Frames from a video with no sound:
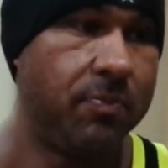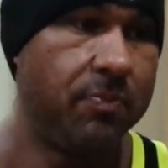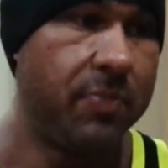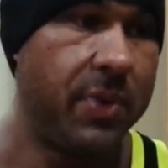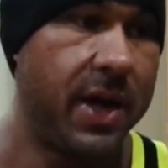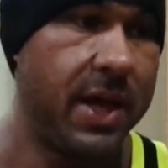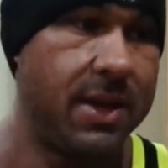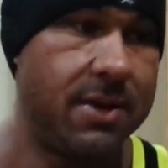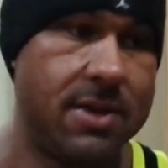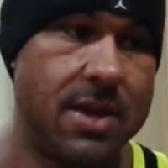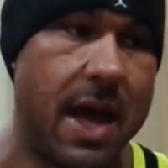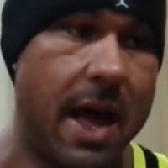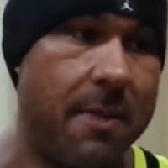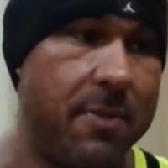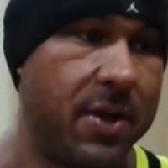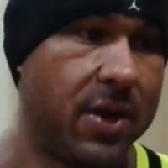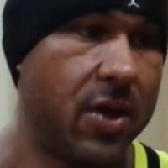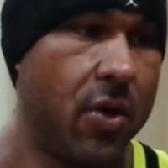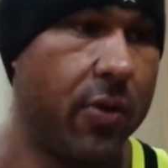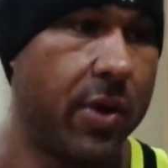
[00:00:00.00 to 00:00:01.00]
But I've
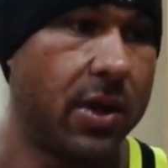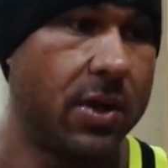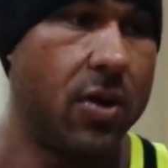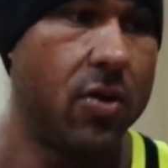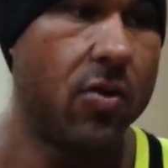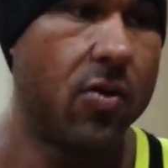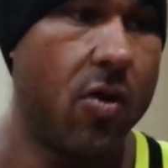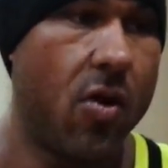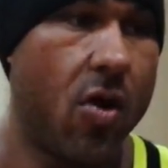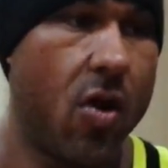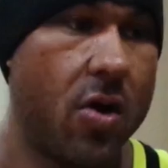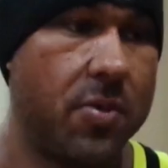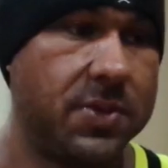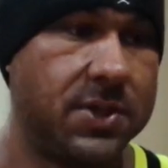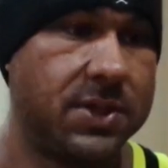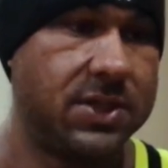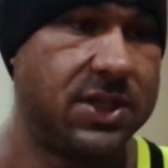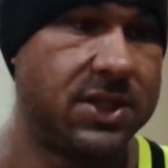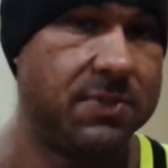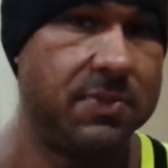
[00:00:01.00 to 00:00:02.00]
been going low carbs
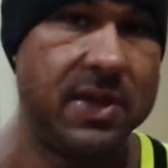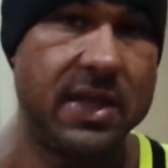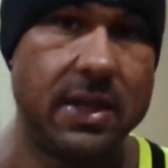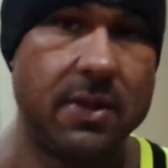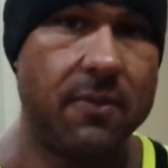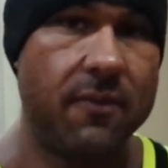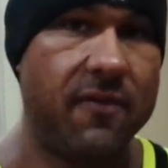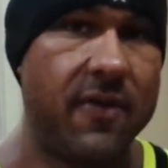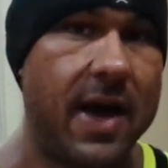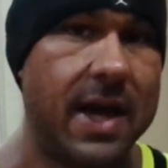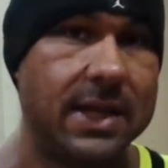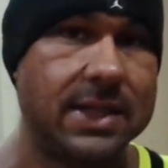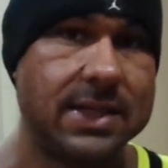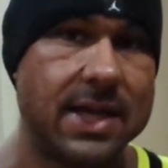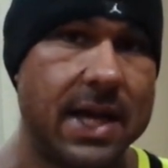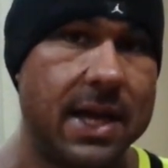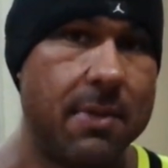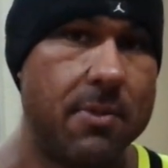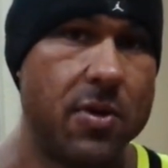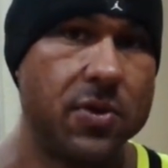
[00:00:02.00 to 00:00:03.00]
and just medium fats
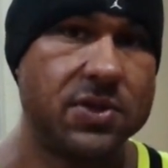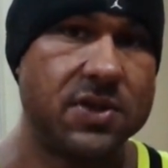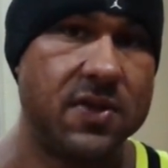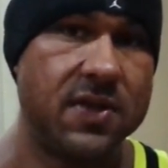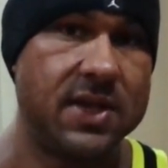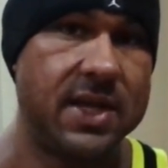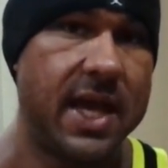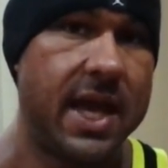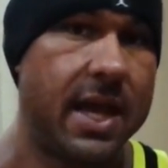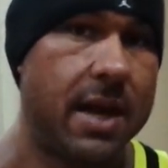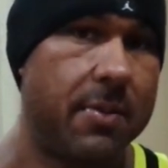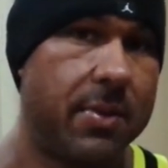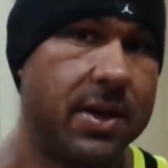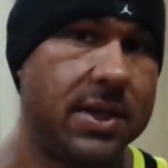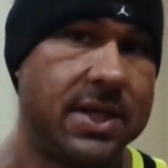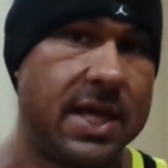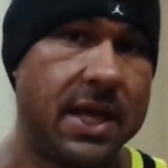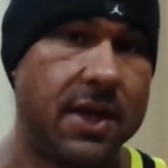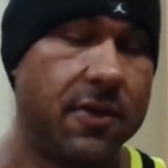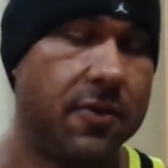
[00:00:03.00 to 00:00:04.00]
kind of most of the day. I'm
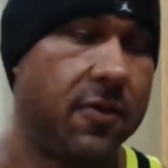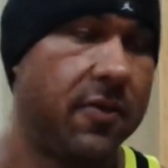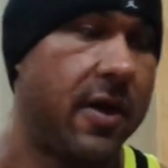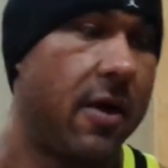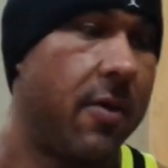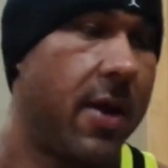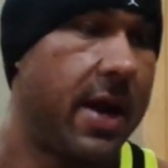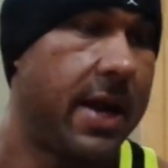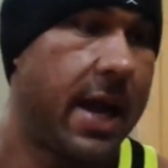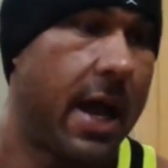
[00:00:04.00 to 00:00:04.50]
going to take you through that right